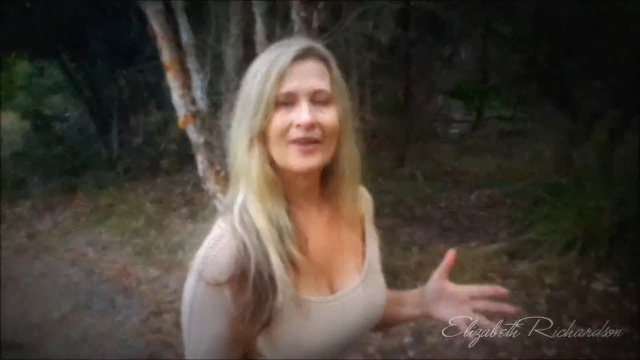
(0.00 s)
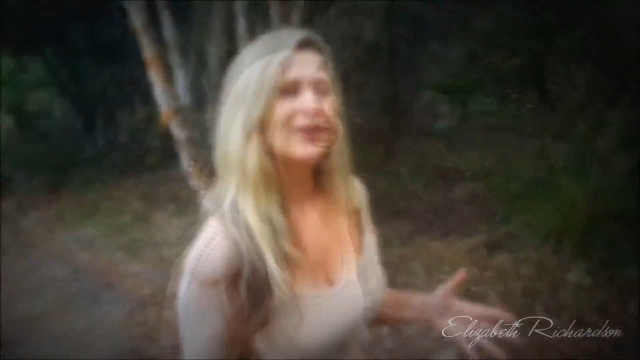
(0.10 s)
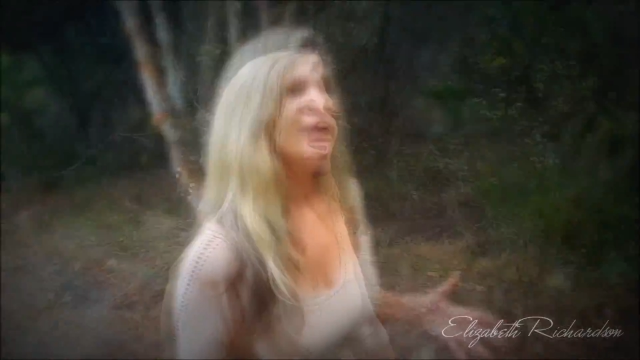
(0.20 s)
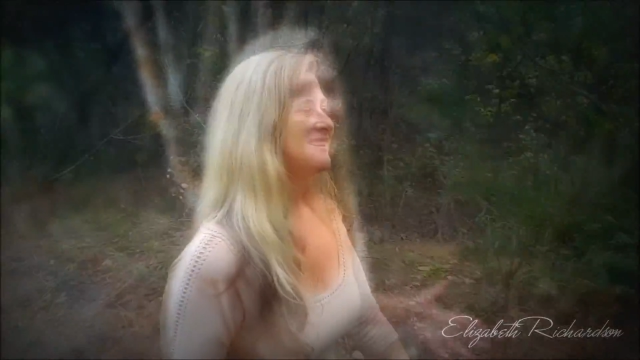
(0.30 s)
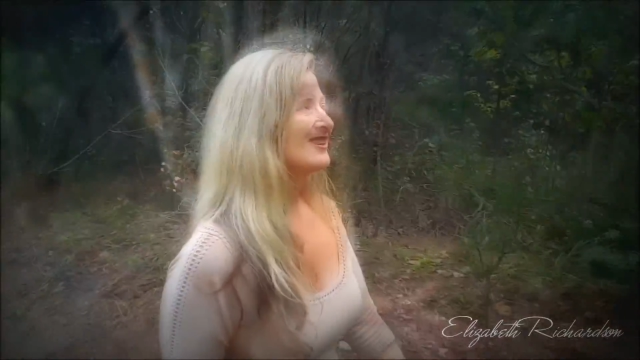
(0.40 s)
I
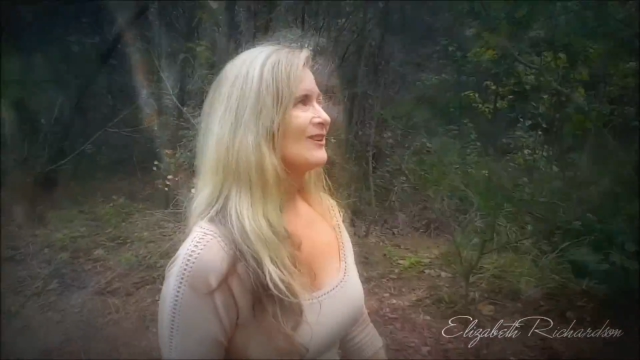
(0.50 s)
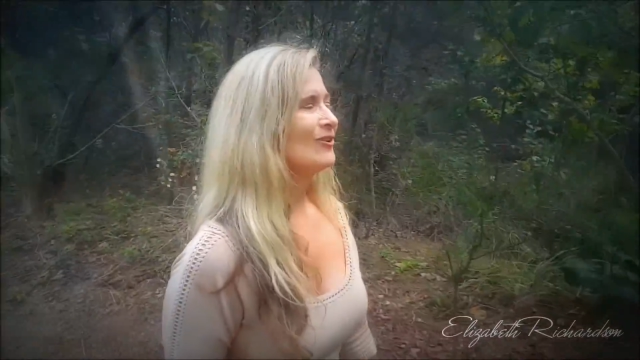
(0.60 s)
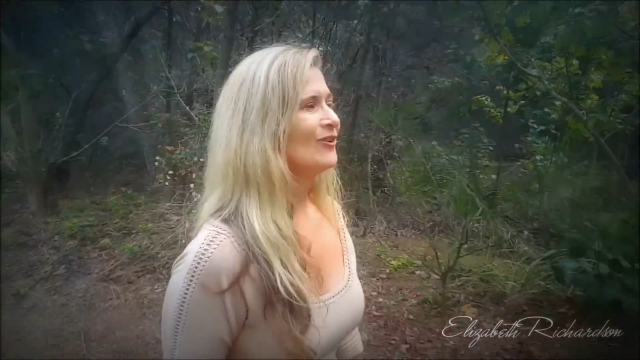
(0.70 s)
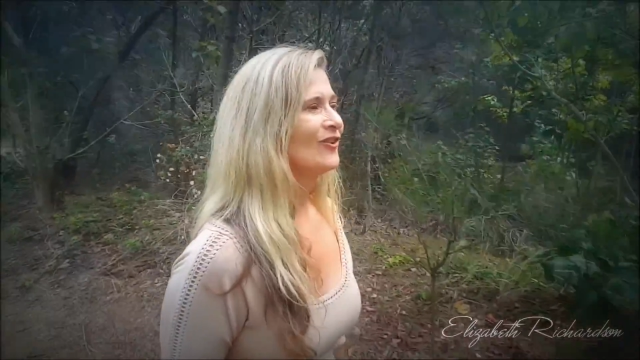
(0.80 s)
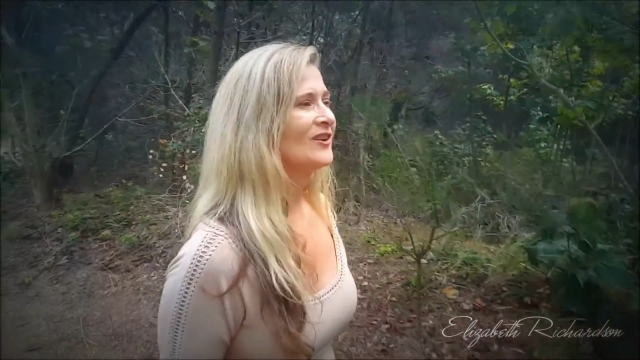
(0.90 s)
can let up. the
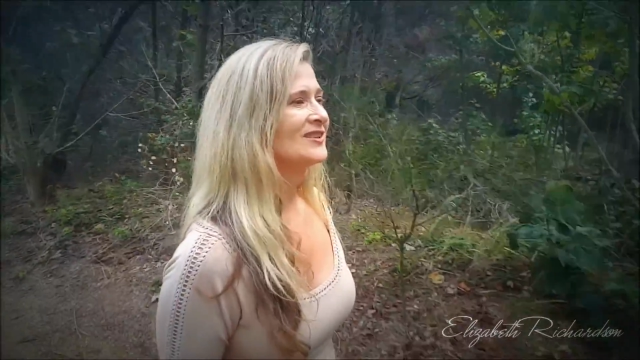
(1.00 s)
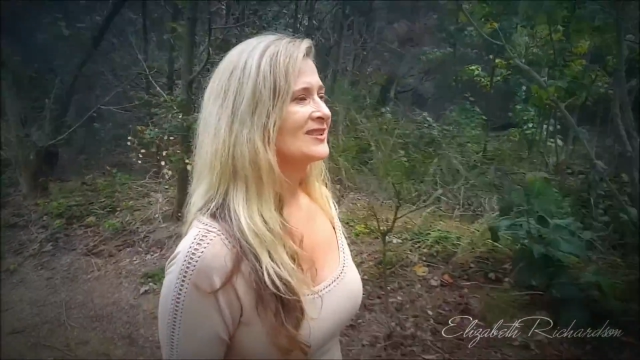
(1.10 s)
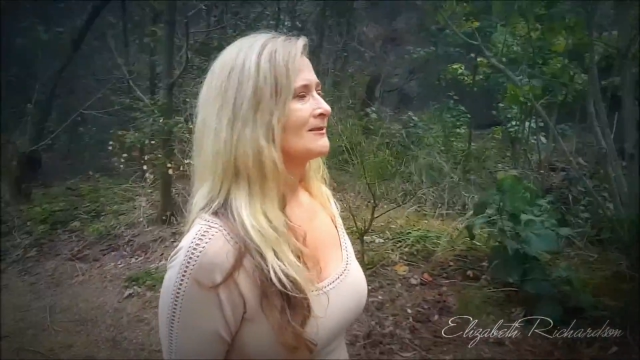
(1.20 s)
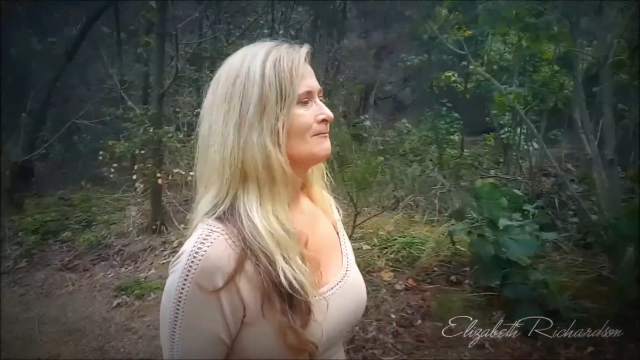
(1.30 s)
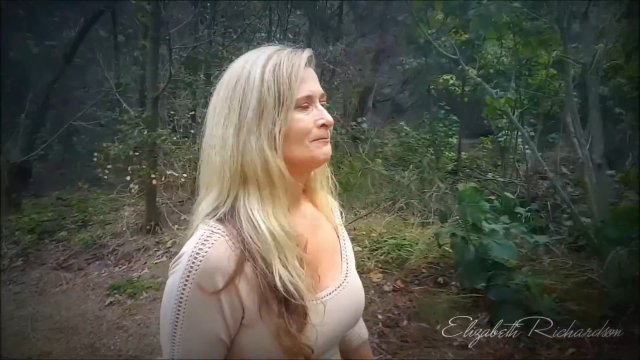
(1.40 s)

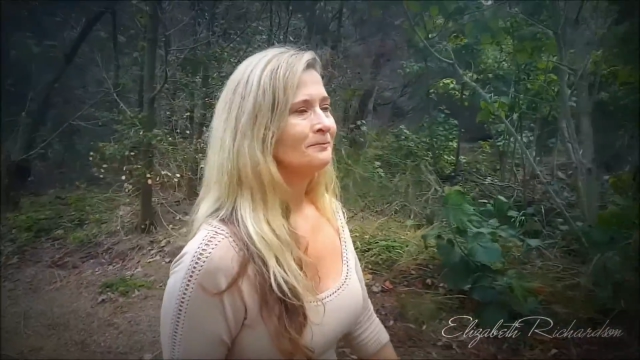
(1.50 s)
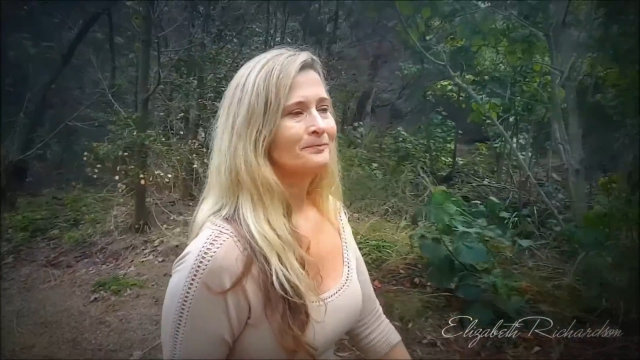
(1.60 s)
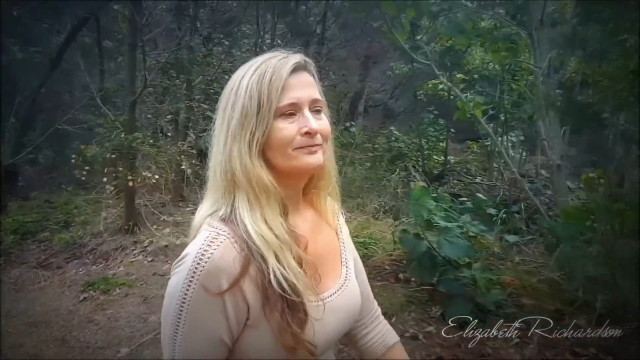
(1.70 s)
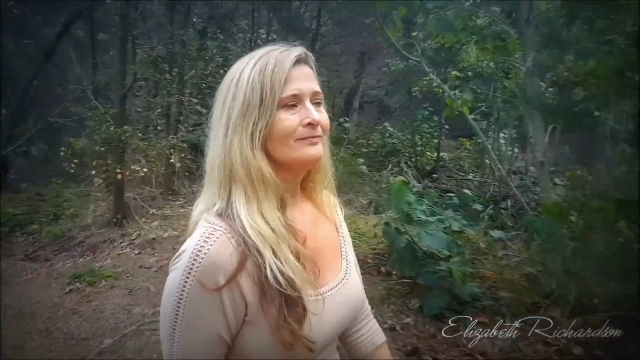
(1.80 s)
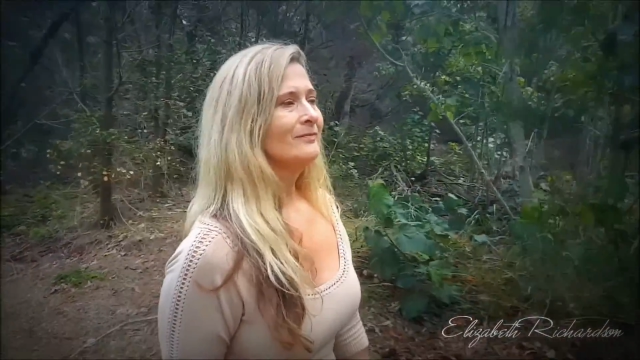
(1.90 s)
universe
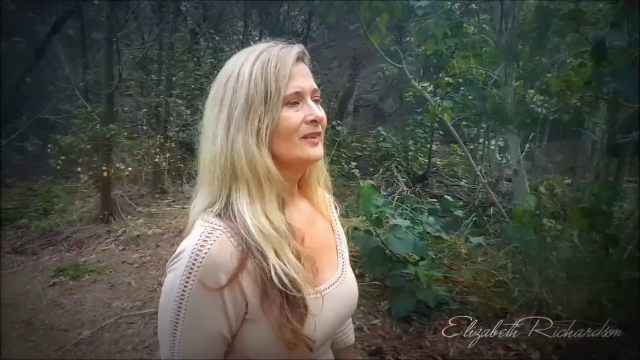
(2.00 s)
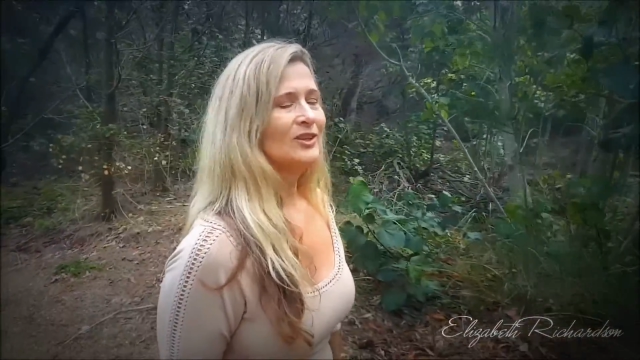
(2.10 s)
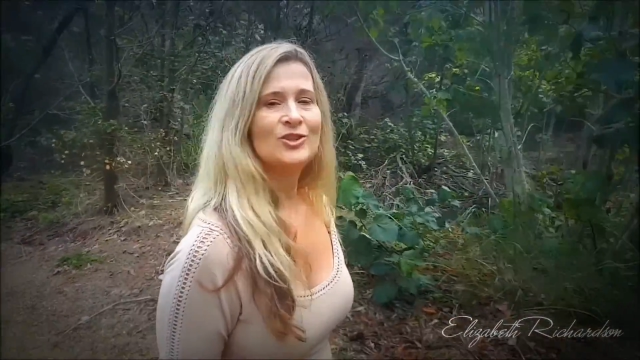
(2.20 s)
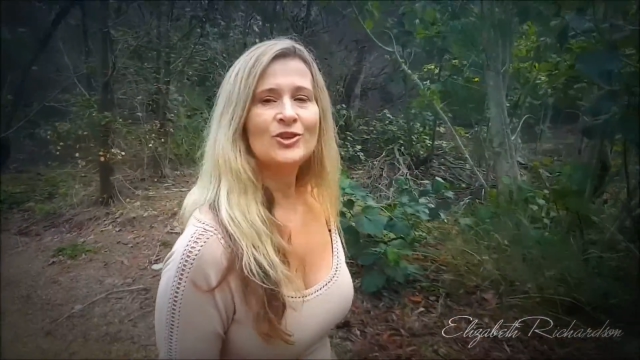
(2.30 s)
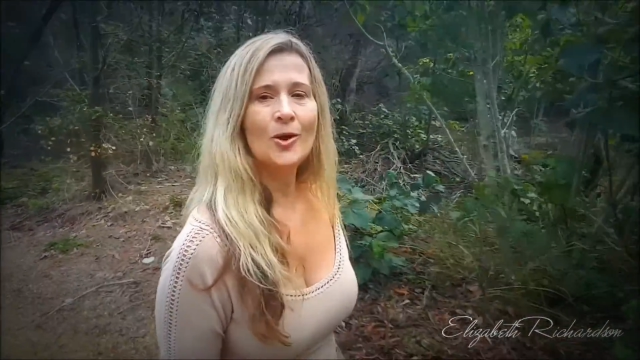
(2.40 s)

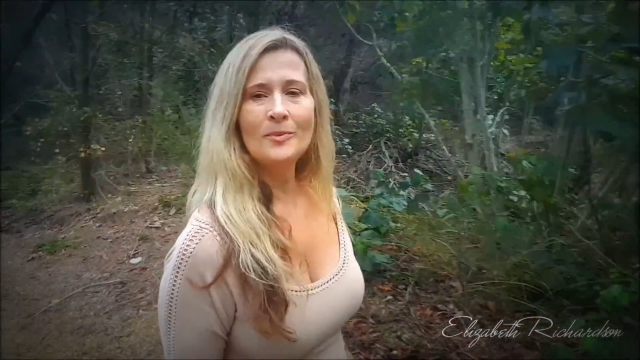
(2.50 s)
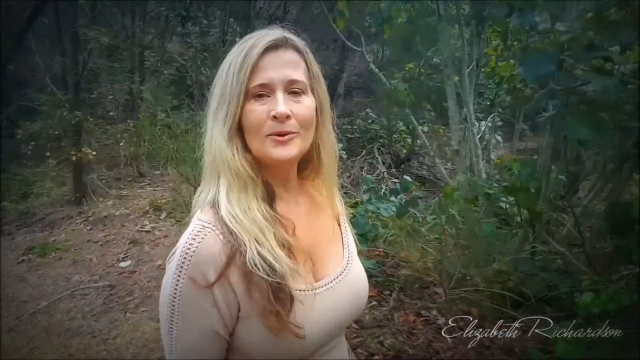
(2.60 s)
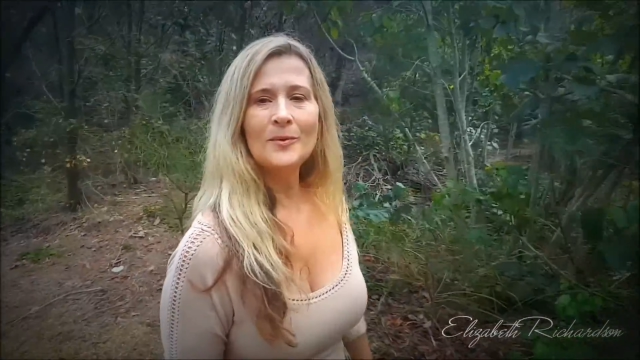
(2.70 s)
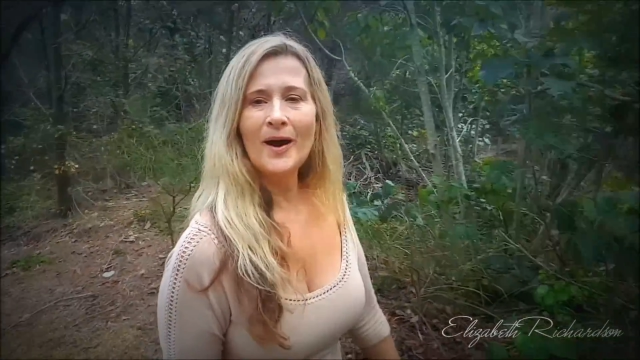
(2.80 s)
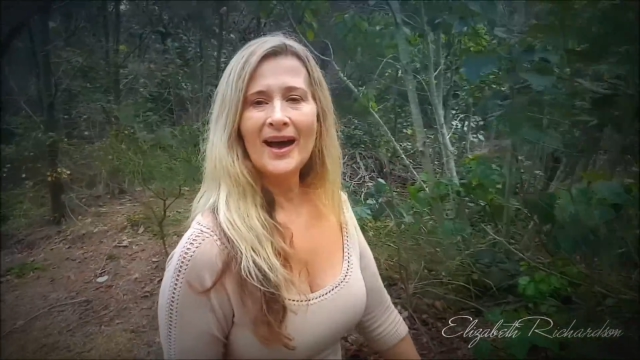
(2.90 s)
show me
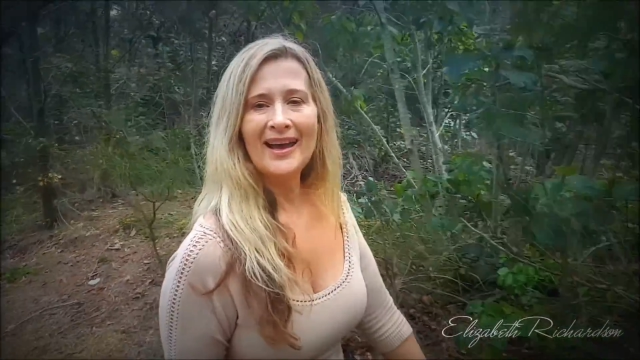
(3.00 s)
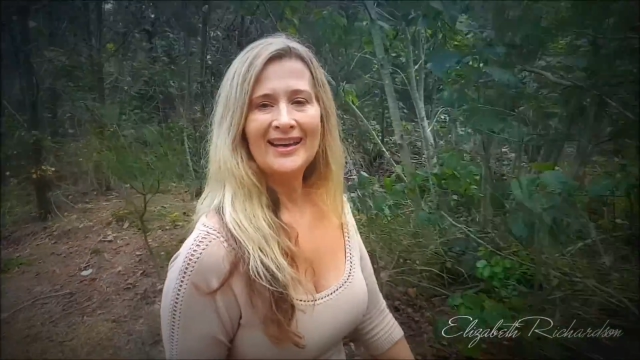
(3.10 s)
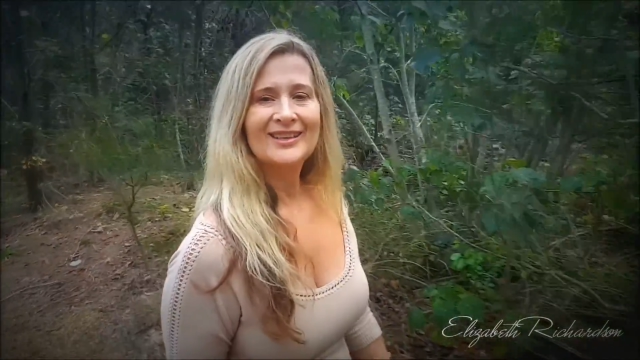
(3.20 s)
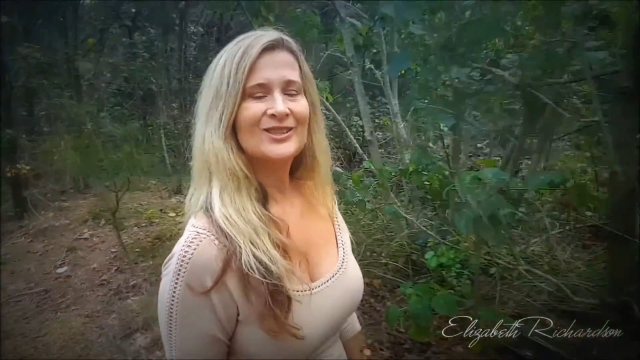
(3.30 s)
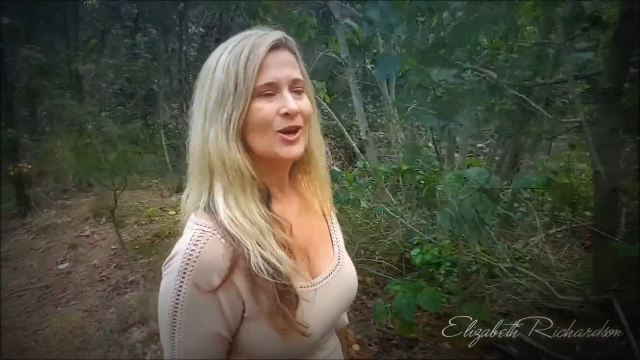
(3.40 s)
the way.
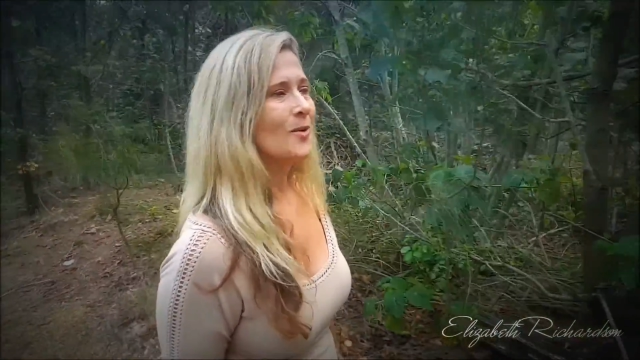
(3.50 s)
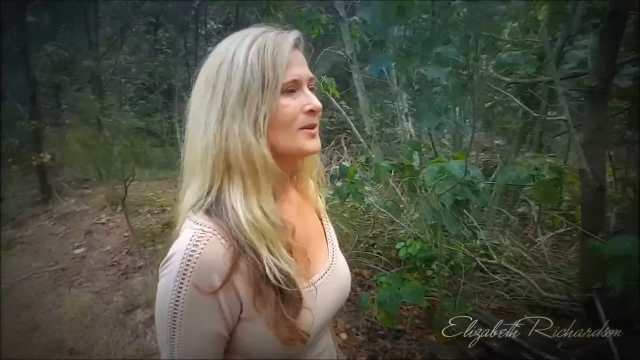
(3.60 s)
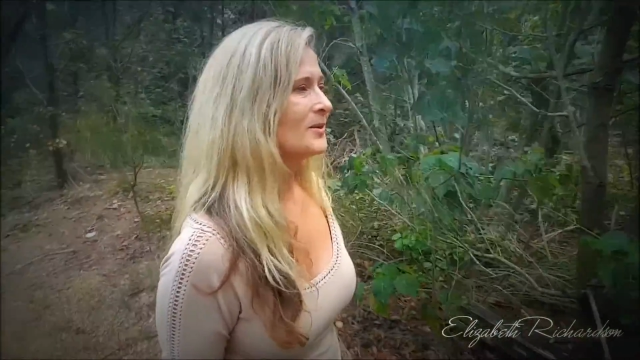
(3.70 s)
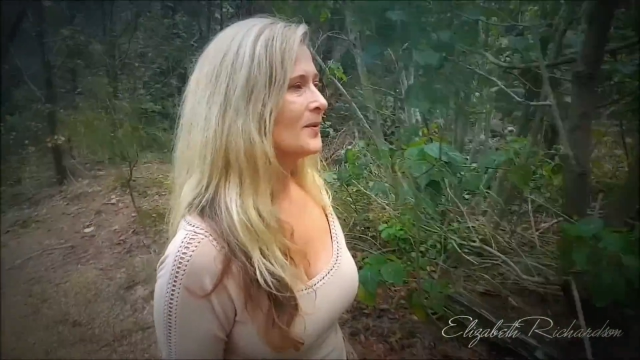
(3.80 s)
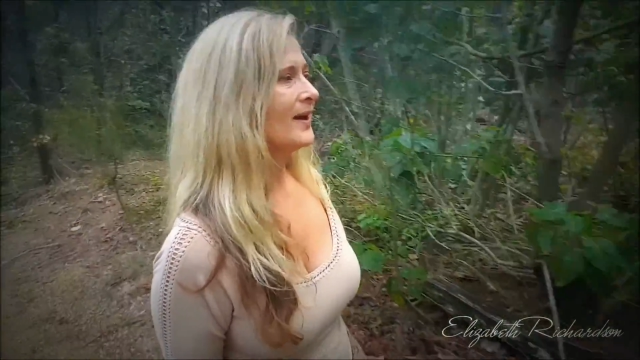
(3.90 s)
Show
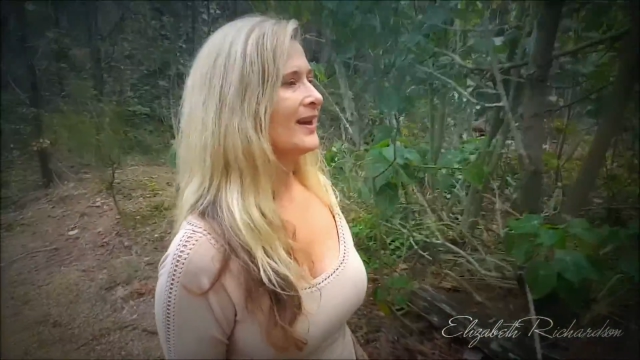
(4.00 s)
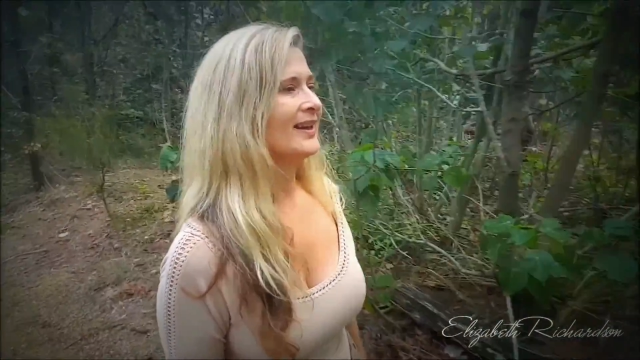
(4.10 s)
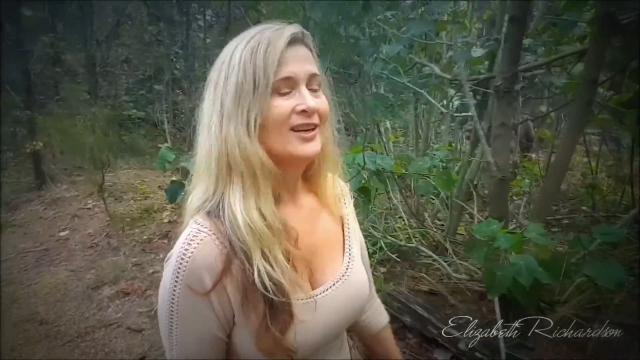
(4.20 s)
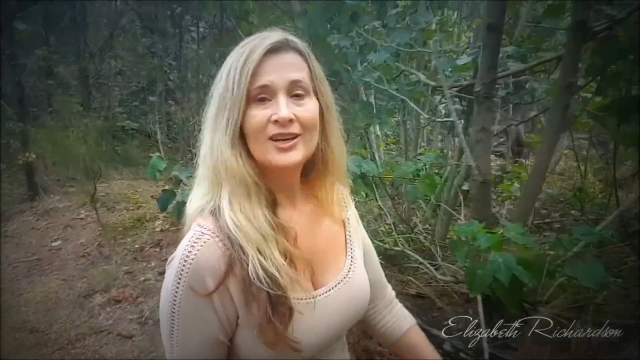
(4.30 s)
me the way.